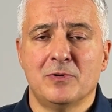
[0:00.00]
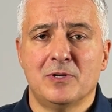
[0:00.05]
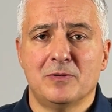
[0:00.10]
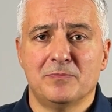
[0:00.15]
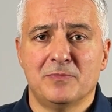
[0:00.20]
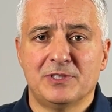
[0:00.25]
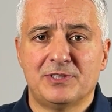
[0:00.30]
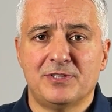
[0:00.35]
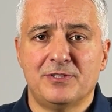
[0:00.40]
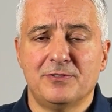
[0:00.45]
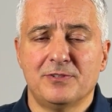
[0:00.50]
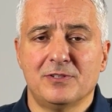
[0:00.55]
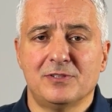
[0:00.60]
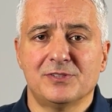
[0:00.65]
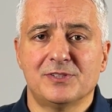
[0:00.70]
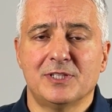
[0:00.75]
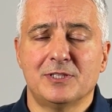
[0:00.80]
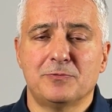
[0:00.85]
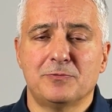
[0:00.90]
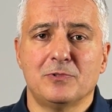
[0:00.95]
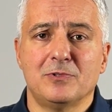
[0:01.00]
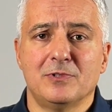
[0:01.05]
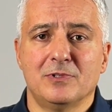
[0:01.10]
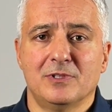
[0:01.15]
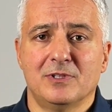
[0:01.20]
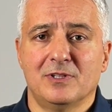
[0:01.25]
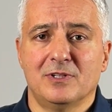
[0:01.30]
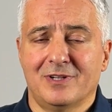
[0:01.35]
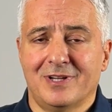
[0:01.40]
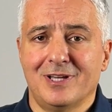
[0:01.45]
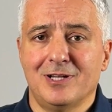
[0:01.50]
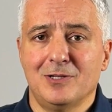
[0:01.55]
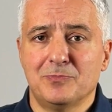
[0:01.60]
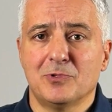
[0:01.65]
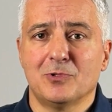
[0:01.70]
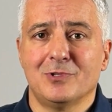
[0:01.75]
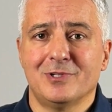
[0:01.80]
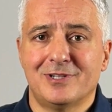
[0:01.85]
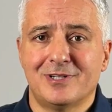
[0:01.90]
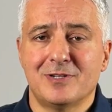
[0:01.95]
of materials that will
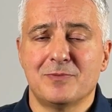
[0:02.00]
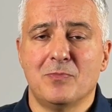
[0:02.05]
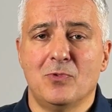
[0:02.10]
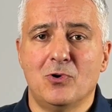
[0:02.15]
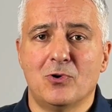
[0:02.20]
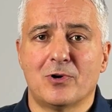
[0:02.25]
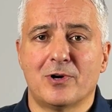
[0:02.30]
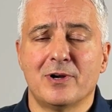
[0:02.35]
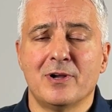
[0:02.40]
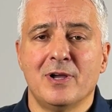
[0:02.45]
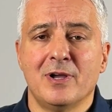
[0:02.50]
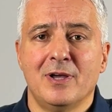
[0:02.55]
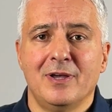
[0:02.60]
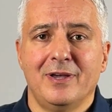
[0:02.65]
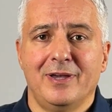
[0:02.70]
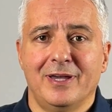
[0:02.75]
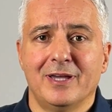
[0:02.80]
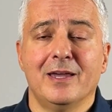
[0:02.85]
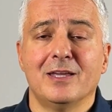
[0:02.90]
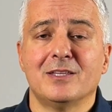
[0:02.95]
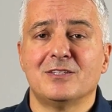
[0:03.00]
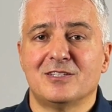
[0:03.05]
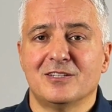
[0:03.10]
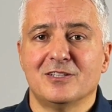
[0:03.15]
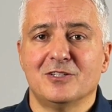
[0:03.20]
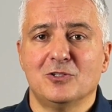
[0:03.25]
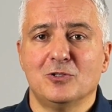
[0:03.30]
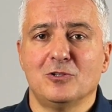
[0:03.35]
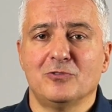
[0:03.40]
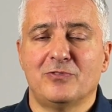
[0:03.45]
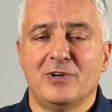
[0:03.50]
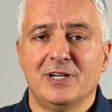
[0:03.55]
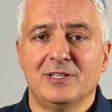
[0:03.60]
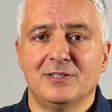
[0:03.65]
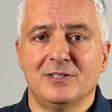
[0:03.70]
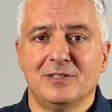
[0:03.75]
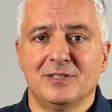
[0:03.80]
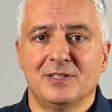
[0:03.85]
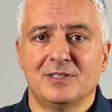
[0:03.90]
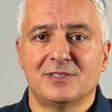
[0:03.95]
help you learn more, and you'll
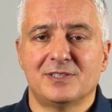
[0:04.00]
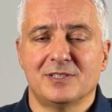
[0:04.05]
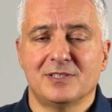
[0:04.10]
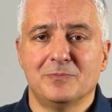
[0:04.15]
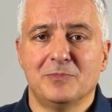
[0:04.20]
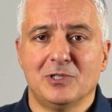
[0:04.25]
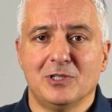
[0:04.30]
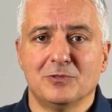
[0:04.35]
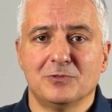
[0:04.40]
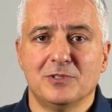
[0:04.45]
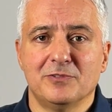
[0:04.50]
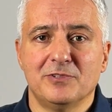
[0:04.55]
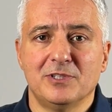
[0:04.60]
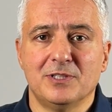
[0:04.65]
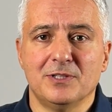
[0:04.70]
find the links below the